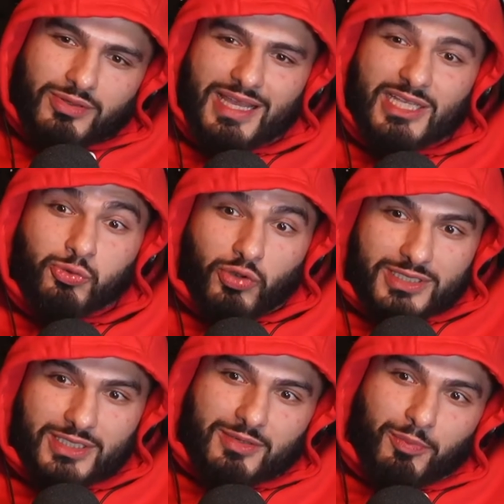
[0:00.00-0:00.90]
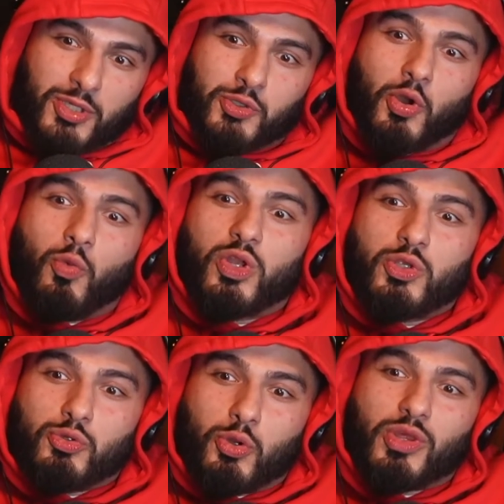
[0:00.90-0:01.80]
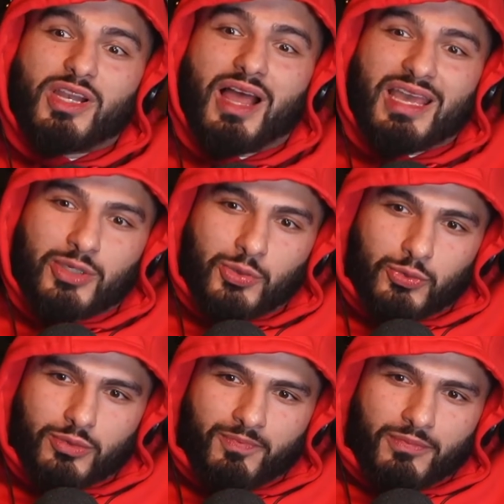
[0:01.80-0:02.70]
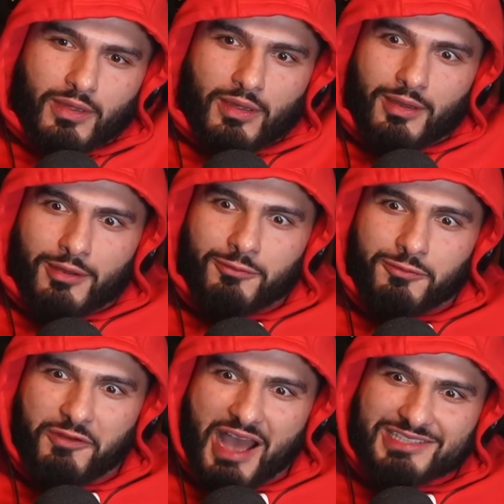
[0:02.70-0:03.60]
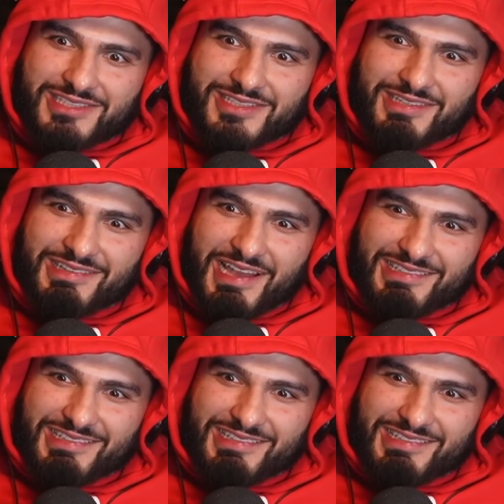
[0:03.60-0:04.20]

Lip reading: that's racist. But you know when you know they like you, fascinating.